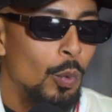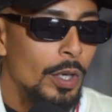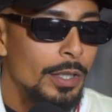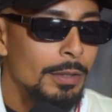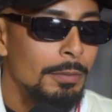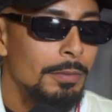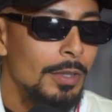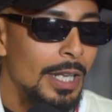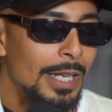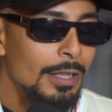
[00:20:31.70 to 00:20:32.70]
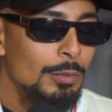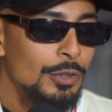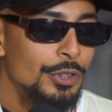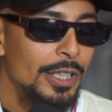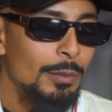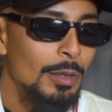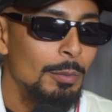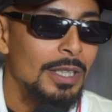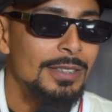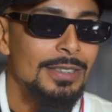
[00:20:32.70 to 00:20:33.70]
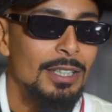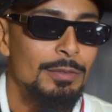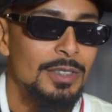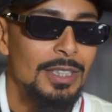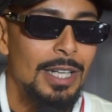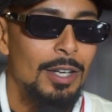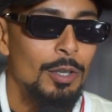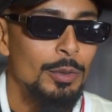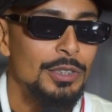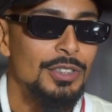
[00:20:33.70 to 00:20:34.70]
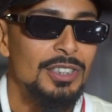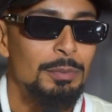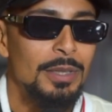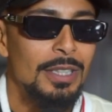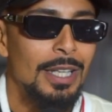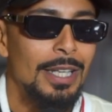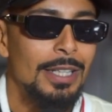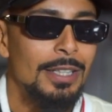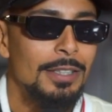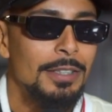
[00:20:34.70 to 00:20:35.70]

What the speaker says: one likable trait about myself is that I always just been like